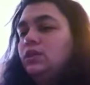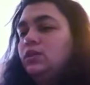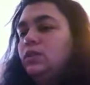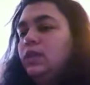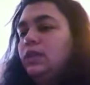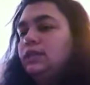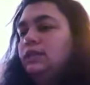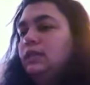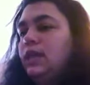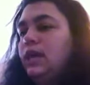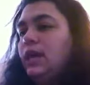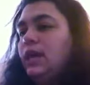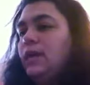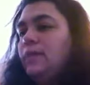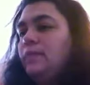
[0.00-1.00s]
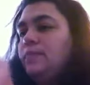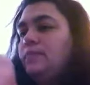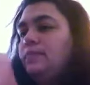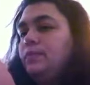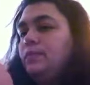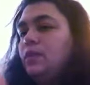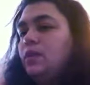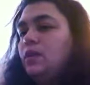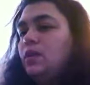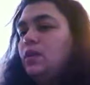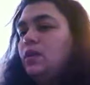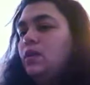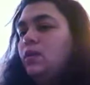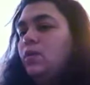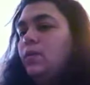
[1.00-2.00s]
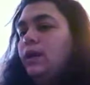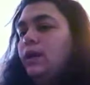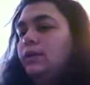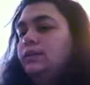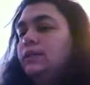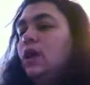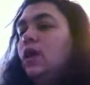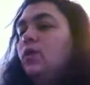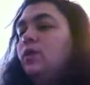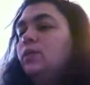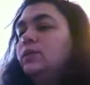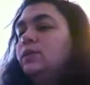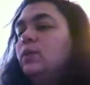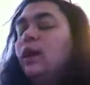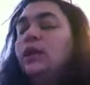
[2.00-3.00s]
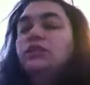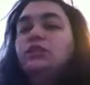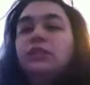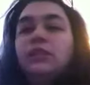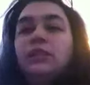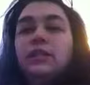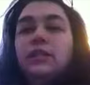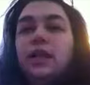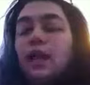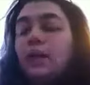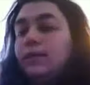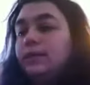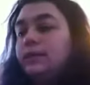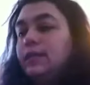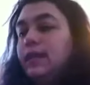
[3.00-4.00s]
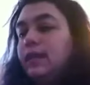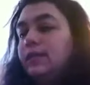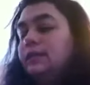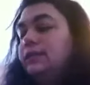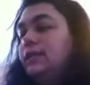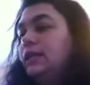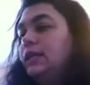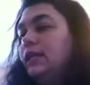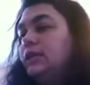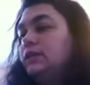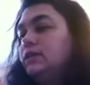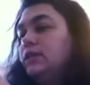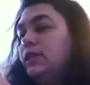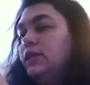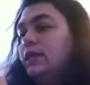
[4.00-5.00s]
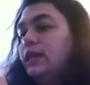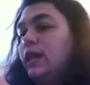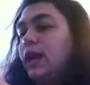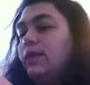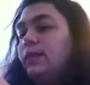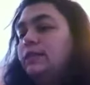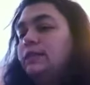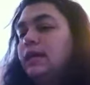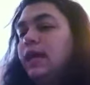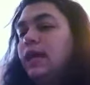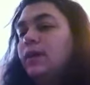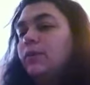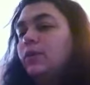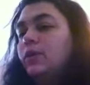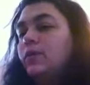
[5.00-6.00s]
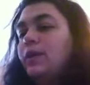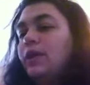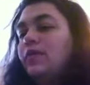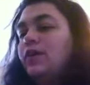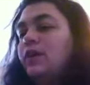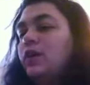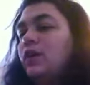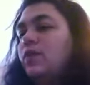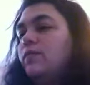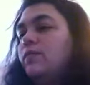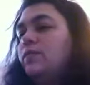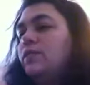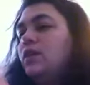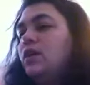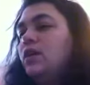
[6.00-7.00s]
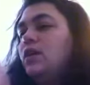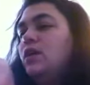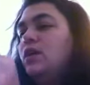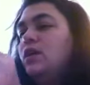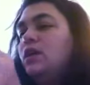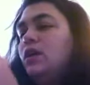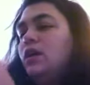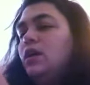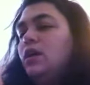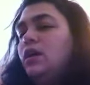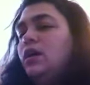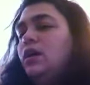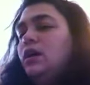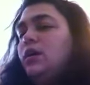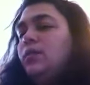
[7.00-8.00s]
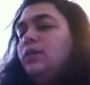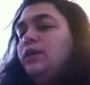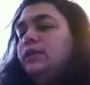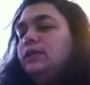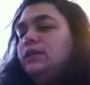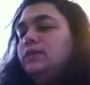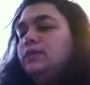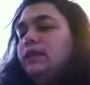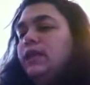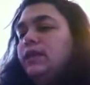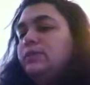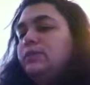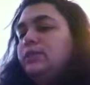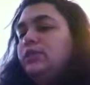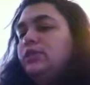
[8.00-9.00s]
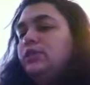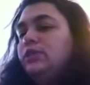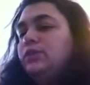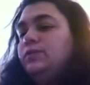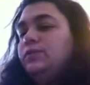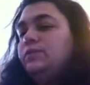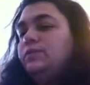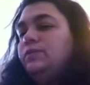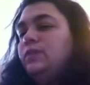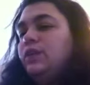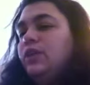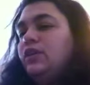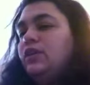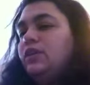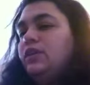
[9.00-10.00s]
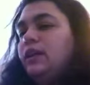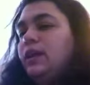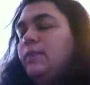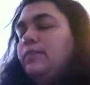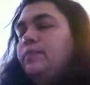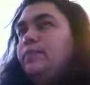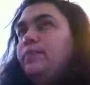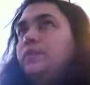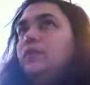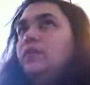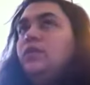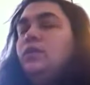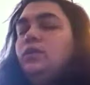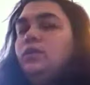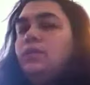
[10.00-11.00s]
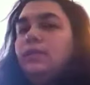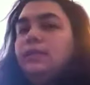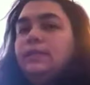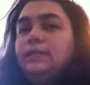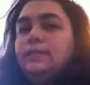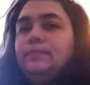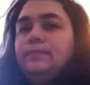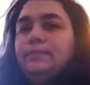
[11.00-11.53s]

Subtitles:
So that's that. What else? Oh, there was a question in the comments, and instead of answering it in the comments, I am going to make a video. Because that's what they asked me to do. I could look it up. Who was it?